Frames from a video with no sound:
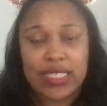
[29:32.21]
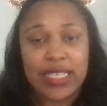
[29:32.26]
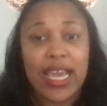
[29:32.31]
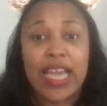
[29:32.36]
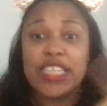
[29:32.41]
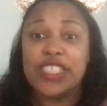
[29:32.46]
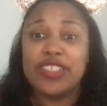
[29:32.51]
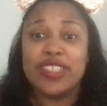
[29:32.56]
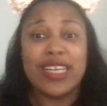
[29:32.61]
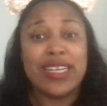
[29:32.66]

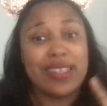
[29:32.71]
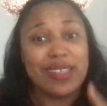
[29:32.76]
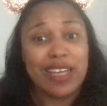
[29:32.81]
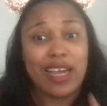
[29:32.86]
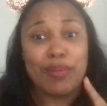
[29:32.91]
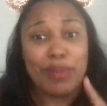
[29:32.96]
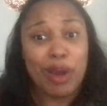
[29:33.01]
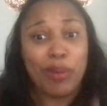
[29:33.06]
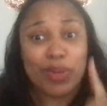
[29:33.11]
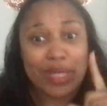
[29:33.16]
Last year they didn't
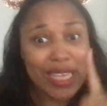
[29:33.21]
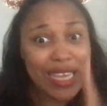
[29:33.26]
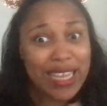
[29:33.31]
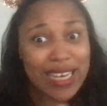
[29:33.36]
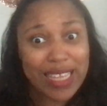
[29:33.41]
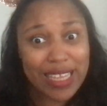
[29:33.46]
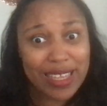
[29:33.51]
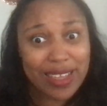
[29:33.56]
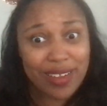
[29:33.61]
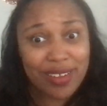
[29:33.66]
come out with
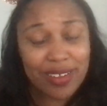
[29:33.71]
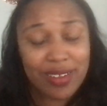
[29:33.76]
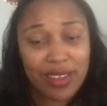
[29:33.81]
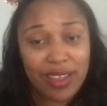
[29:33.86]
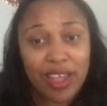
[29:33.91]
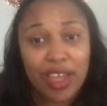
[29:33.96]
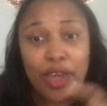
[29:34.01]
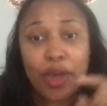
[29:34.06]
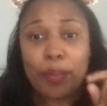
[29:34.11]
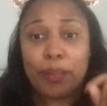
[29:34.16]
any,
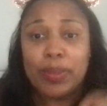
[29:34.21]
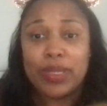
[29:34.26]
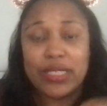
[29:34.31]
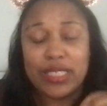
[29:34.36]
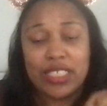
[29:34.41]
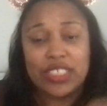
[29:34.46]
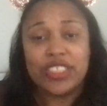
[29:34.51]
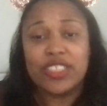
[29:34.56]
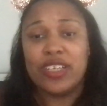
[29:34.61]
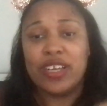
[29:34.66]
but
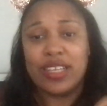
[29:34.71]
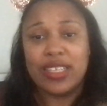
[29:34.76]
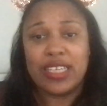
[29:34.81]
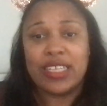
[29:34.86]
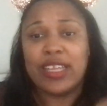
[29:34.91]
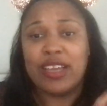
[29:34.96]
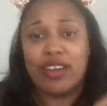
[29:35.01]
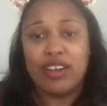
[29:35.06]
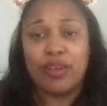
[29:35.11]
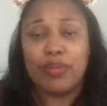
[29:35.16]
this year I think
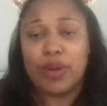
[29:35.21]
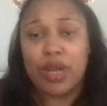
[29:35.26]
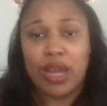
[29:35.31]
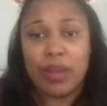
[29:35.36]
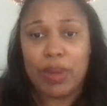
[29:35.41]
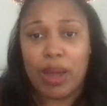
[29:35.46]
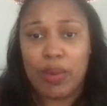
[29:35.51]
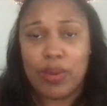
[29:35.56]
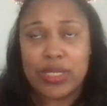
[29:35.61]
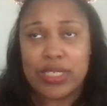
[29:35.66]
they're gonna
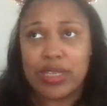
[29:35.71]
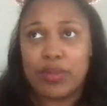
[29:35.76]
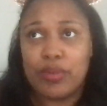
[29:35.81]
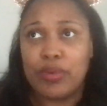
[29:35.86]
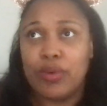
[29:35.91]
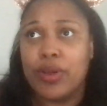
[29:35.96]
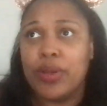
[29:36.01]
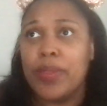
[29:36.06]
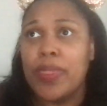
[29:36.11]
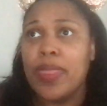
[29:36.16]
come out with some
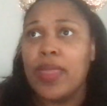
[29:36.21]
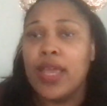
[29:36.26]
more.